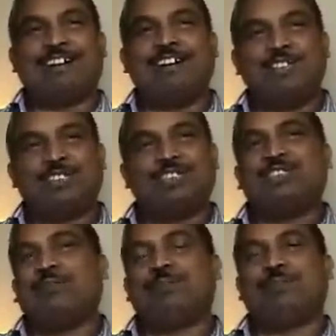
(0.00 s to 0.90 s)

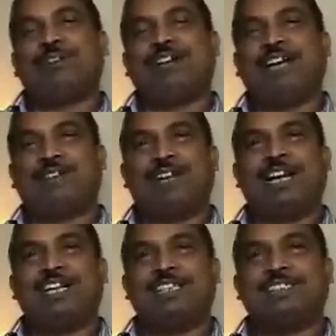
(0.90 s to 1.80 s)
conditions of
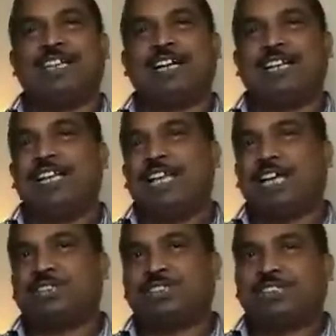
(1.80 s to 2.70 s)
aconite is that
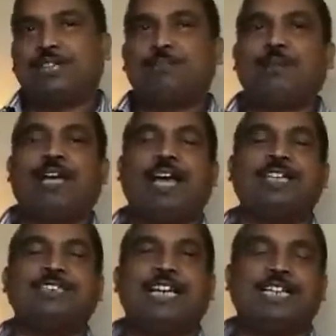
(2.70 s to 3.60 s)
extreme
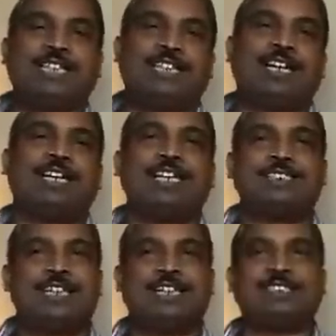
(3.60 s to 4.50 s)
anxiety and
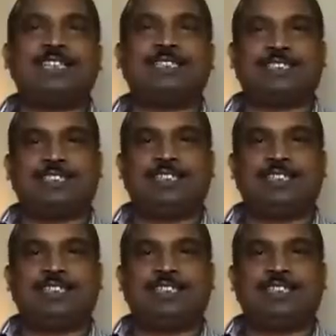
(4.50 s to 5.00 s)
restlessness.